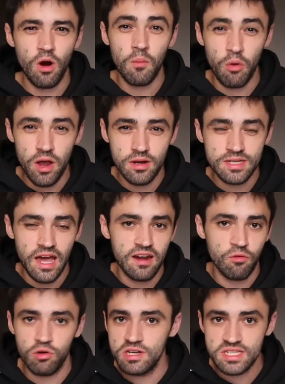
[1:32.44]
our brain to kind of
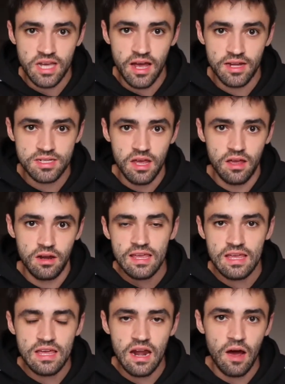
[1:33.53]
reset and
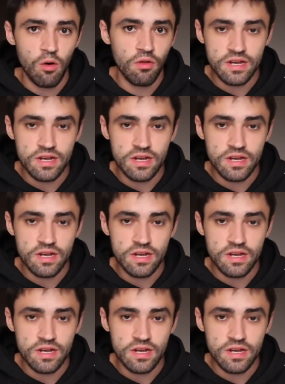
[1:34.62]
get out all the